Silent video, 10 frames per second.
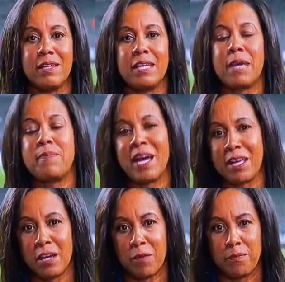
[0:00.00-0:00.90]
get back
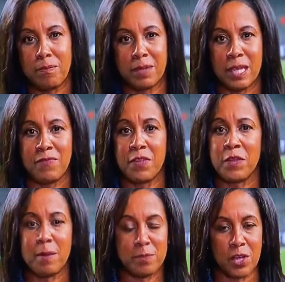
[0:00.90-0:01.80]
up, give the
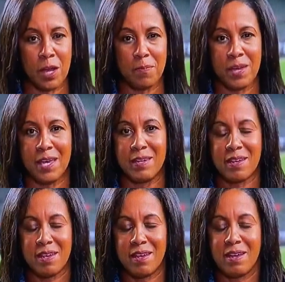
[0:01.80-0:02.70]
thumbs up, and
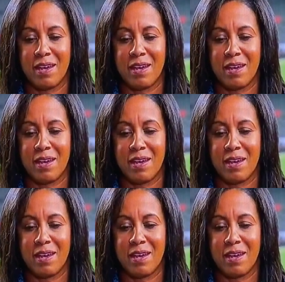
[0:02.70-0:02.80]
mm-hmm.